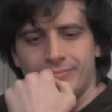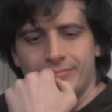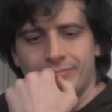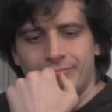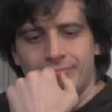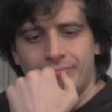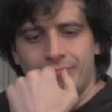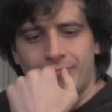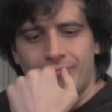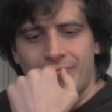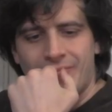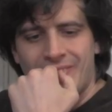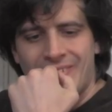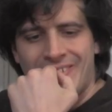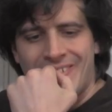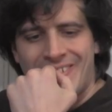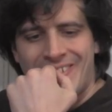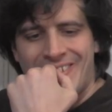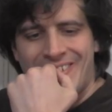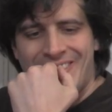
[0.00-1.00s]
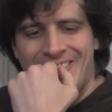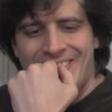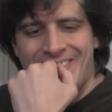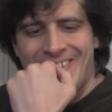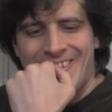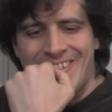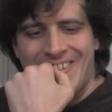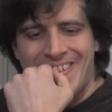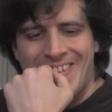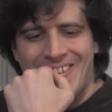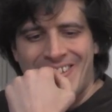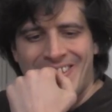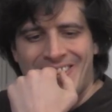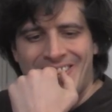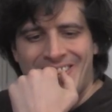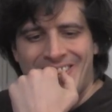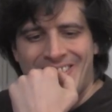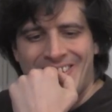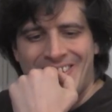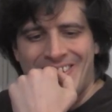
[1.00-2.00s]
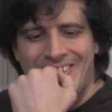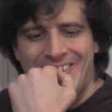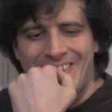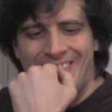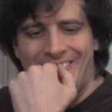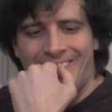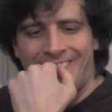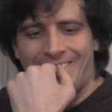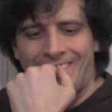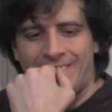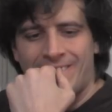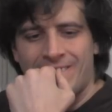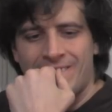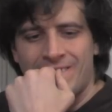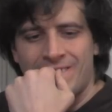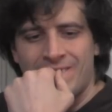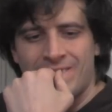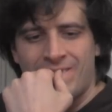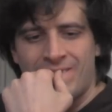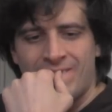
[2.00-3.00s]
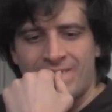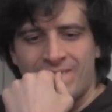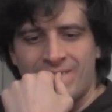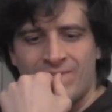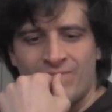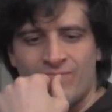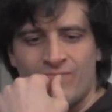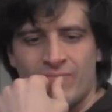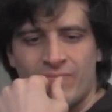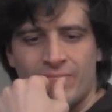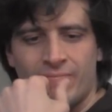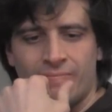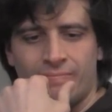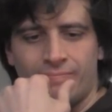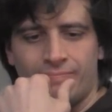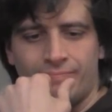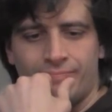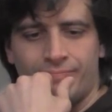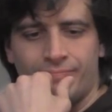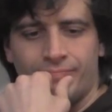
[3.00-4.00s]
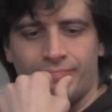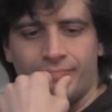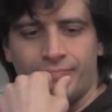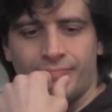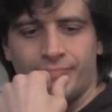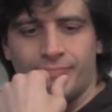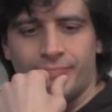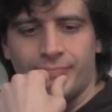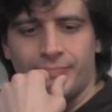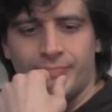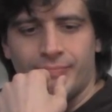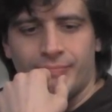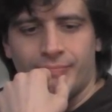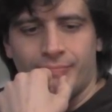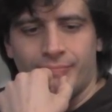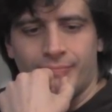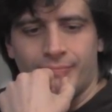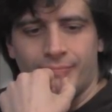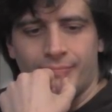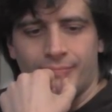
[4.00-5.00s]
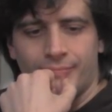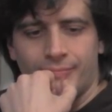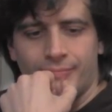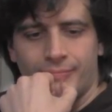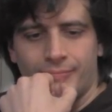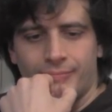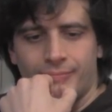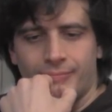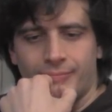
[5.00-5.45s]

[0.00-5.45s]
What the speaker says: No words are spoken by the person on screen.